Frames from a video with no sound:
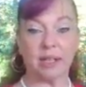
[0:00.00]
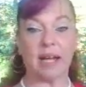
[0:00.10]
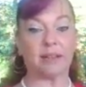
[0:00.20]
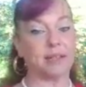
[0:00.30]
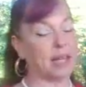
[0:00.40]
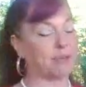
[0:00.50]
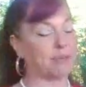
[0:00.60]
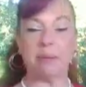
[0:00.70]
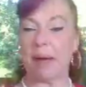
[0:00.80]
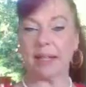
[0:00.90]
and I'll see
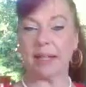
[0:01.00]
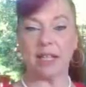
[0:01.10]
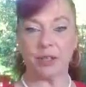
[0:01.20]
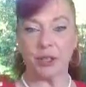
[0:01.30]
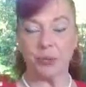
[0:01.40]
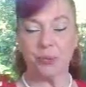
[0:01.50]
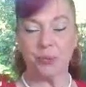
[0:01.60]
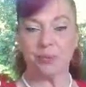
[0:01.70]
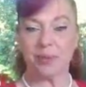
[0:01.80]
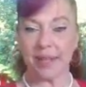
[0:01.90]
everybody back here real soon.
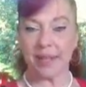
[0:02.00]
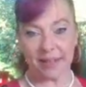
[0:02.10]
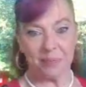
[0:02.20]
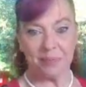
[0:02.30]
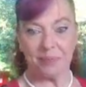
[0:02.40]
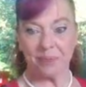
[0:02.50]
Take care.